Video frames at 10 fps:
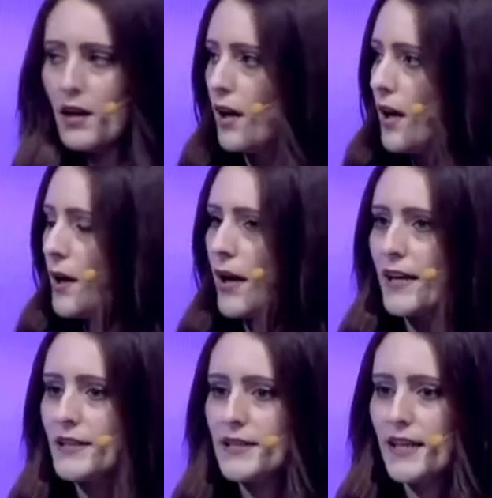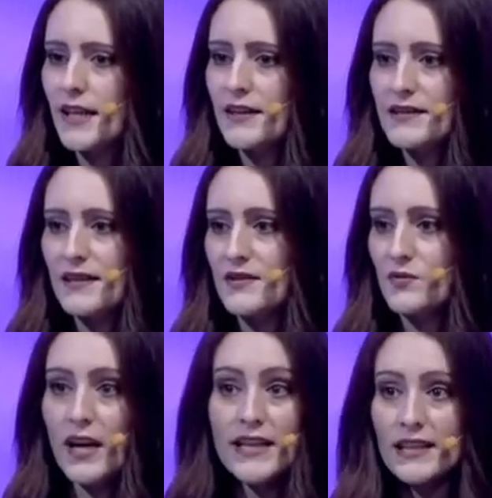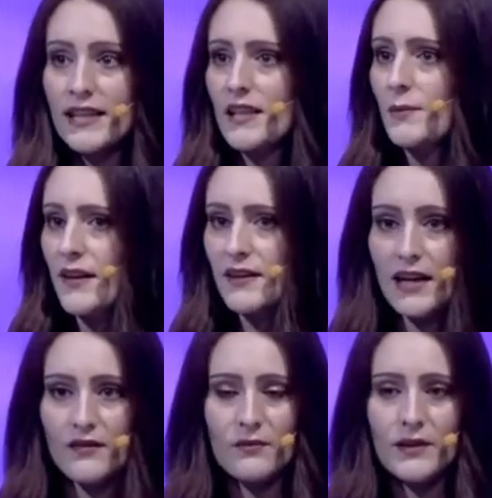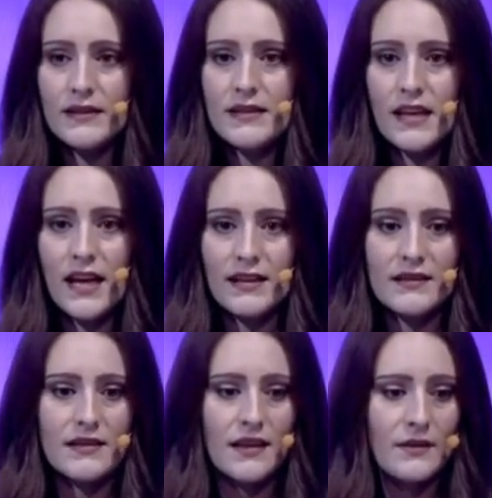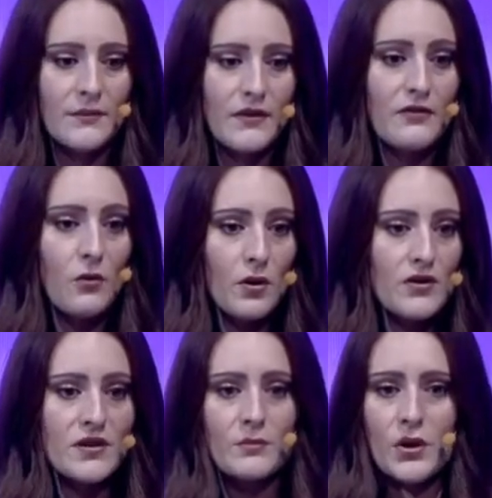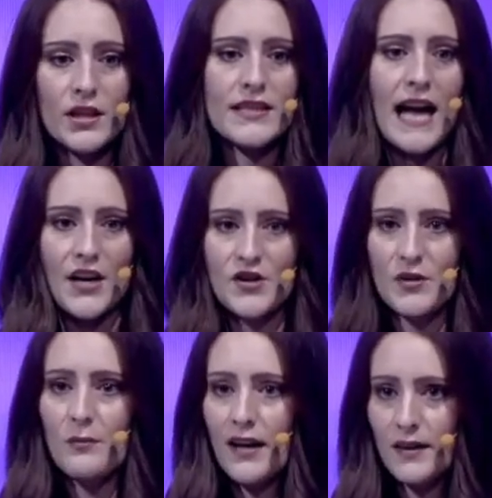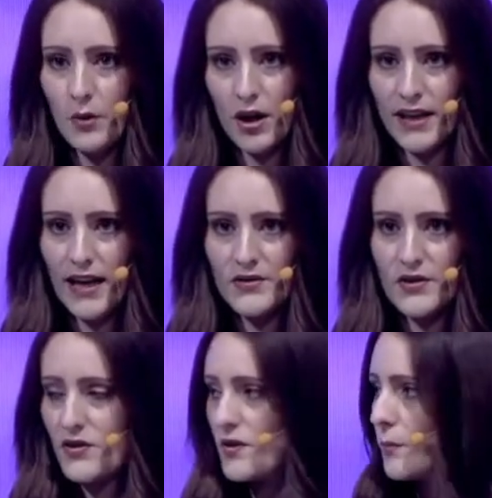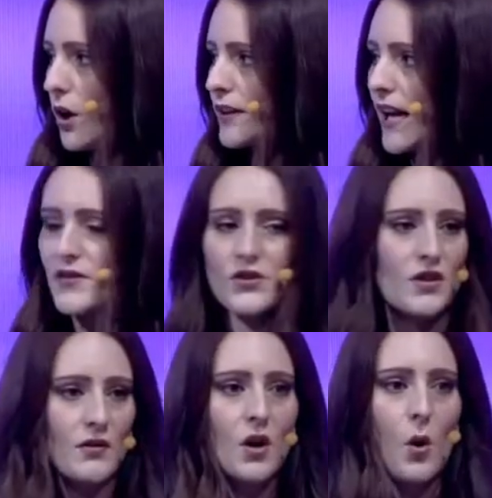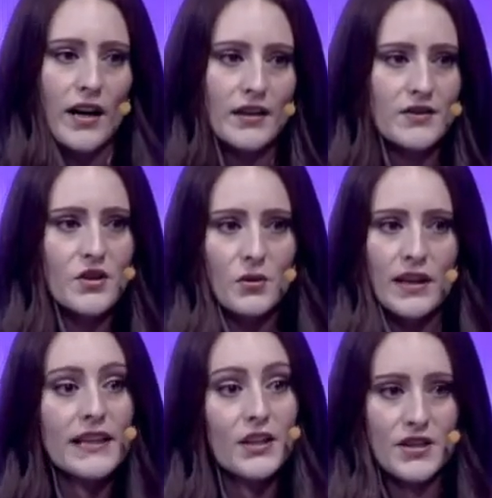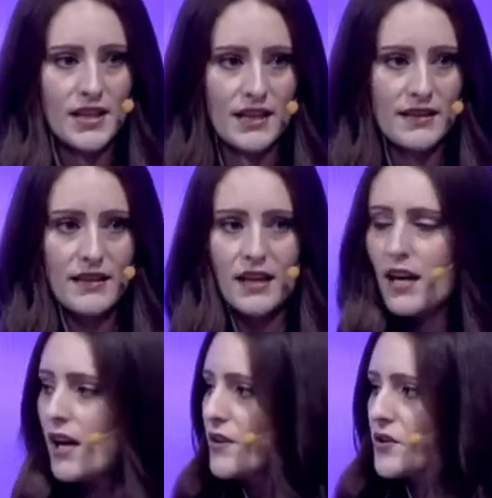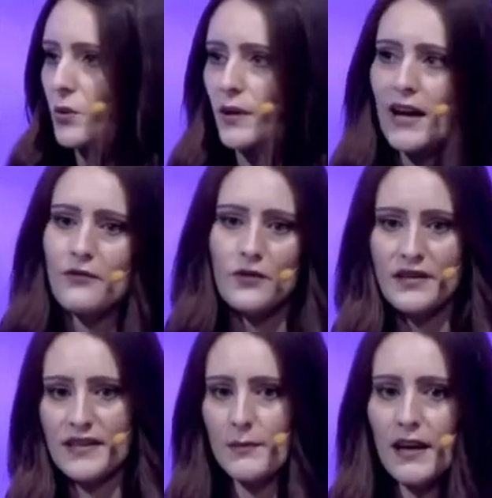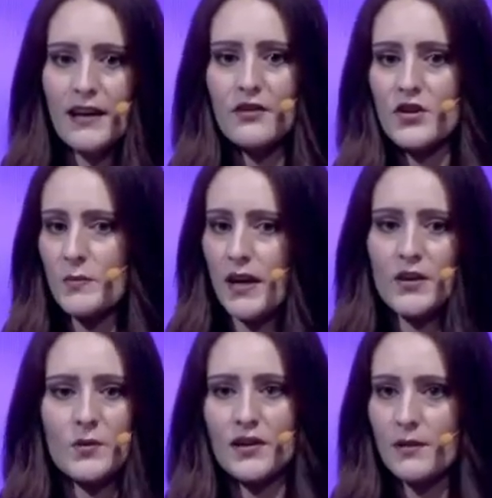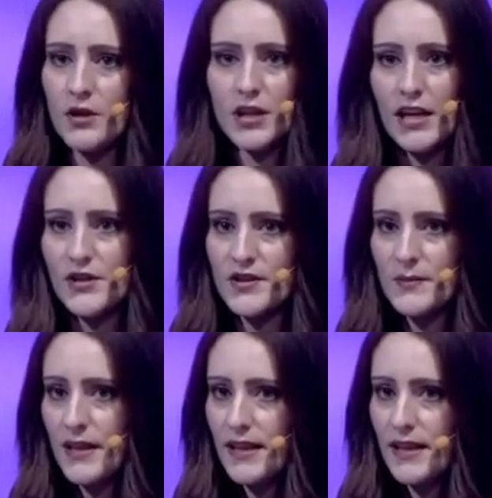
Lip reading: And this is regulated by the government and enforced and put into action by the broadcasters. The broadcasters are required to adhere to this. So we have risky behaviors paired with communications media.